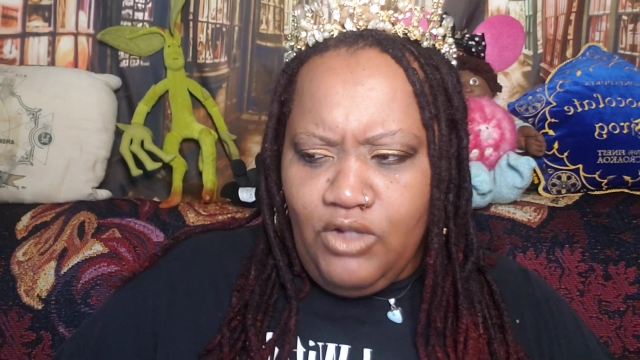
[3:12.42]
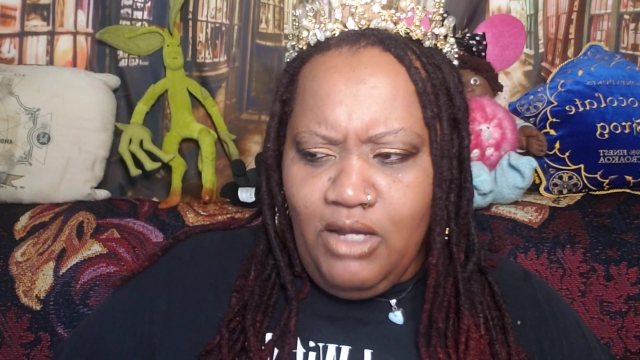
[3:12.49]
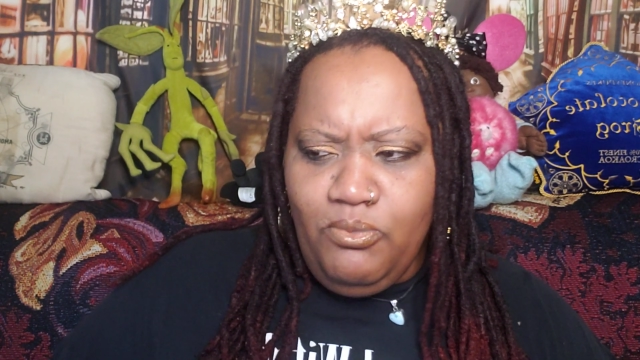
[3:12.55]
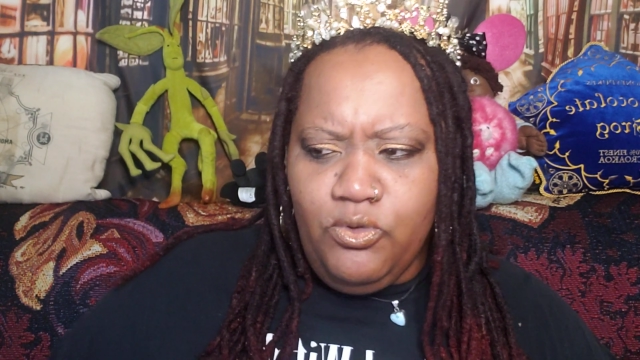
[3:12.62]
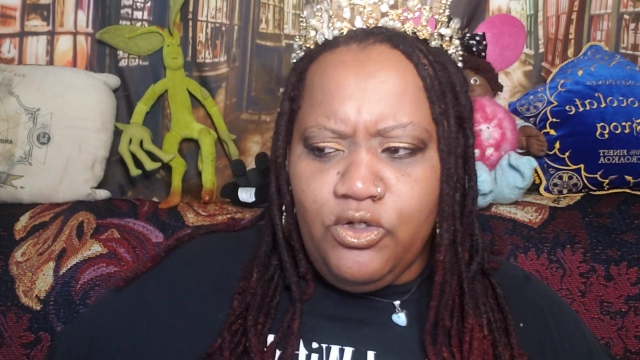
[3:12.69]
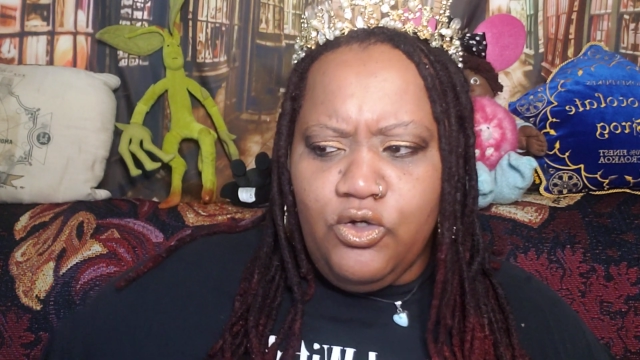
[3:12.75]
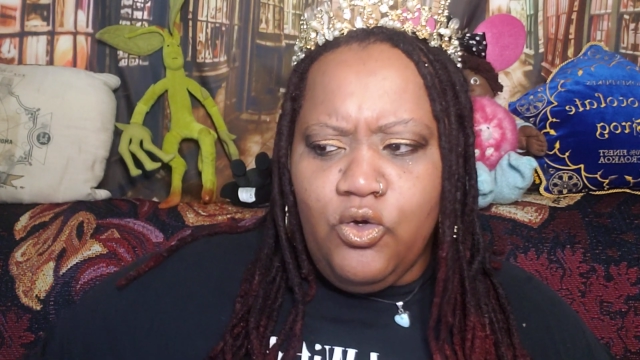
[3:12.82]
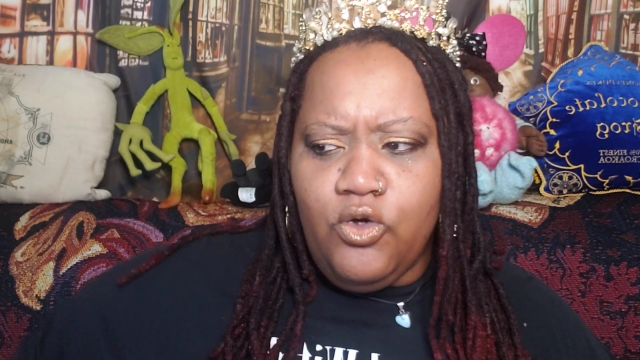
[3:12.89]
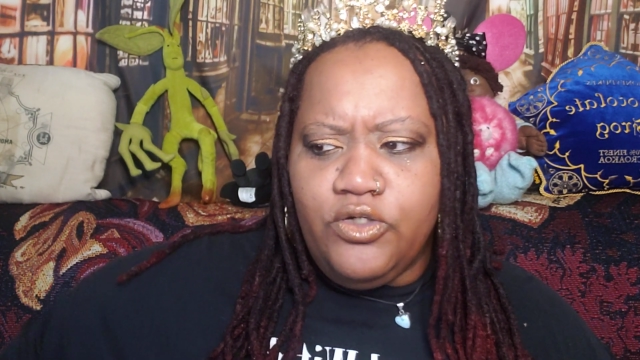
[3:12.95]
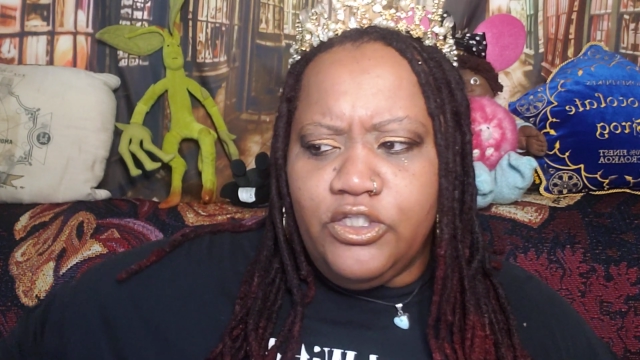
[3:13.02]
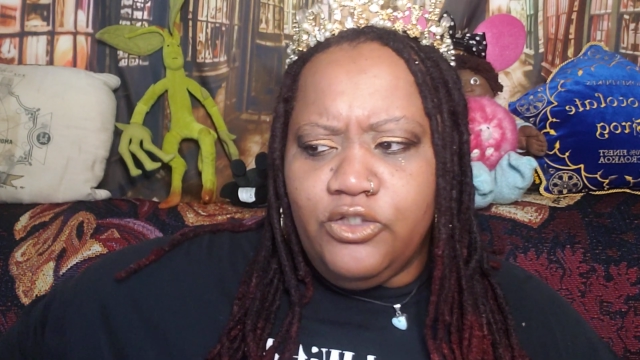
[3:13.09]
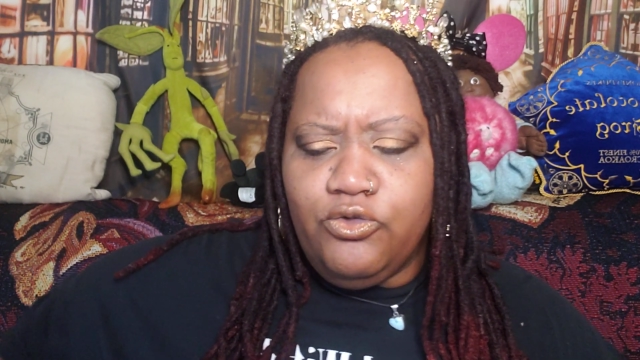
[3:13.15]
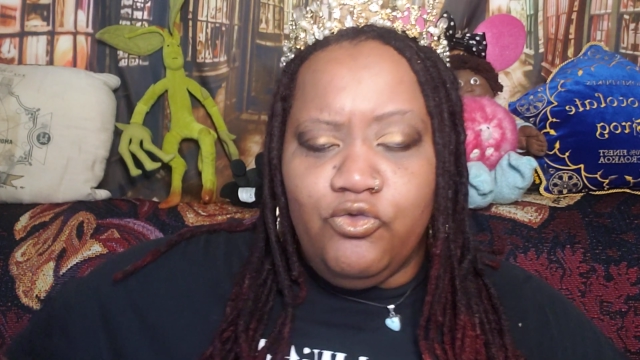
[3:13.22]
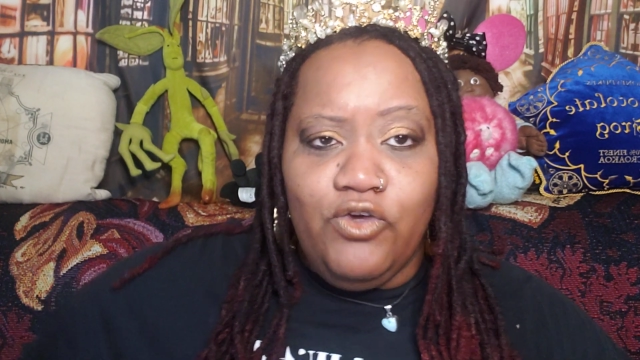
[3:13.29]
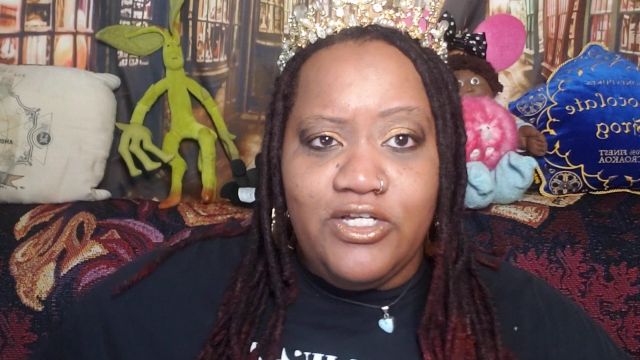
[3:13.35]
I'm going to go on a
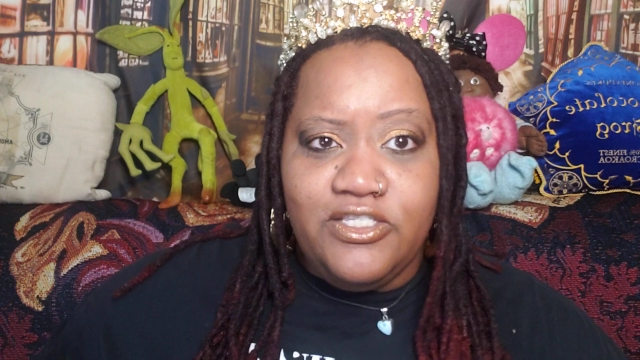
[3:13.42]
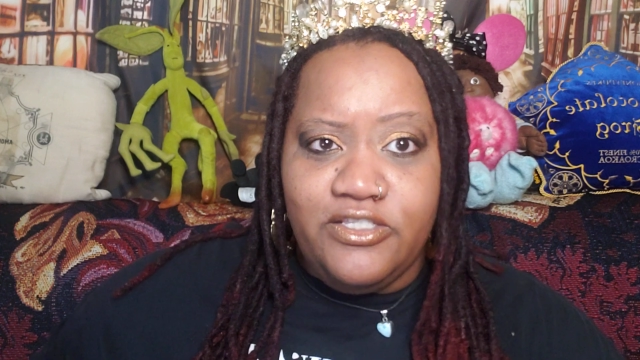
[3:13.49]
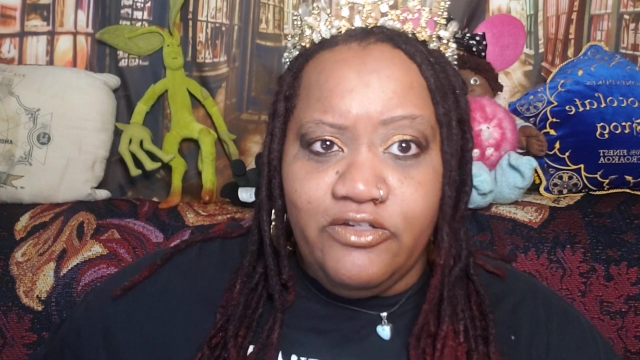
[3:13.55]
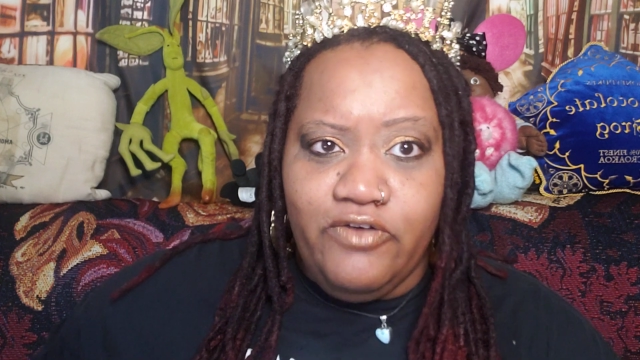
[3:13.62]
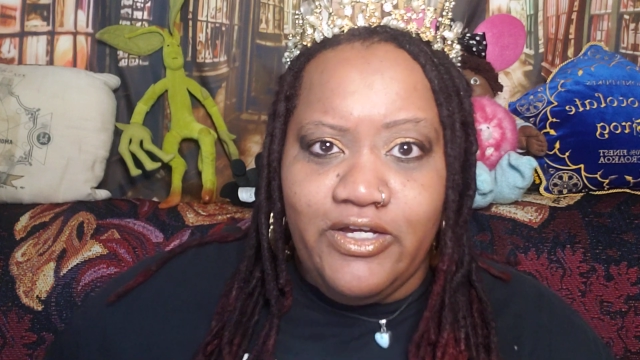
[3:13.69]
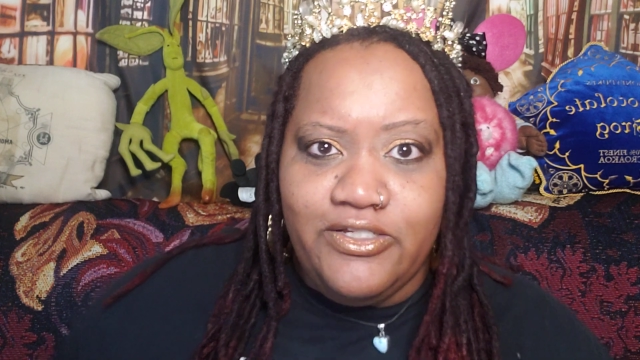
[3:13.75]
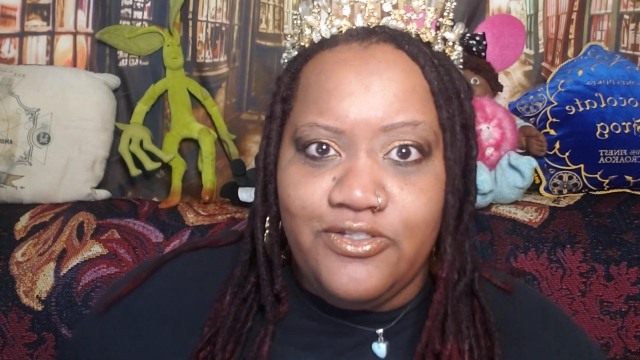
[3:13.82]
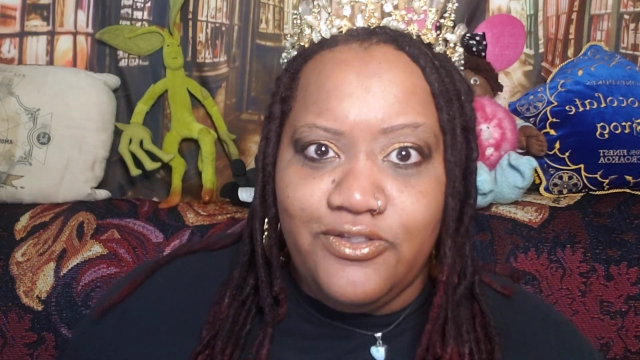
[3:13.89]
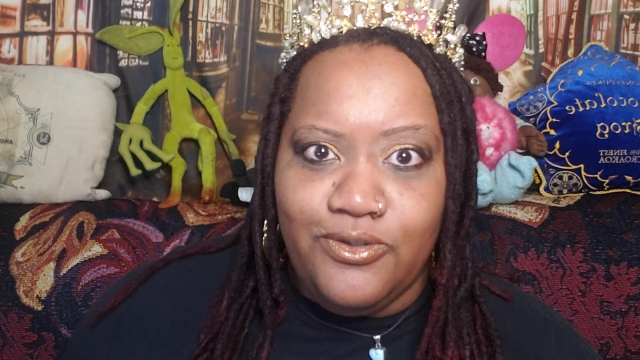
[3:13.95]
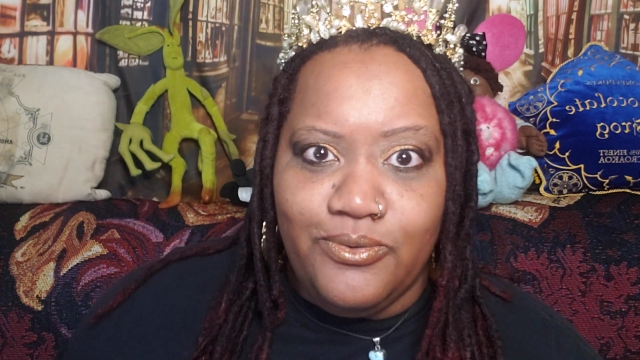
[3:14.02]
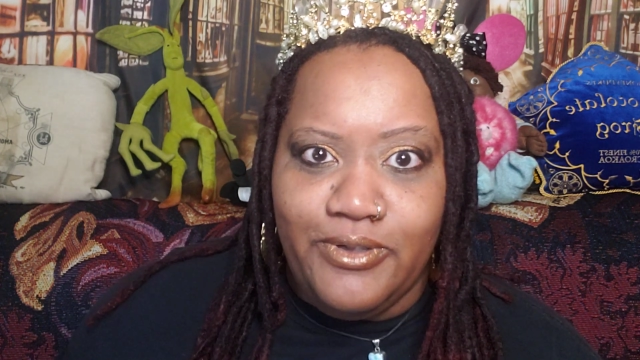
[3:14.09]
little resty rest,